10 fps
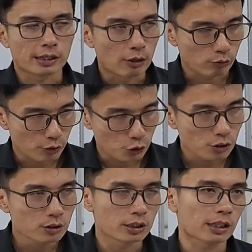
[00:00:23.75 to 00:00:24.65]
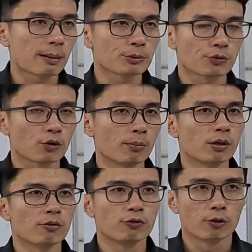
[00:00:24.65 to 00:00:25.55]
calculation. It comes from
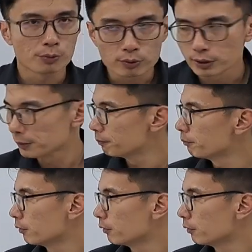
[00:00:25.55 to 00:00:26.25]
a formula.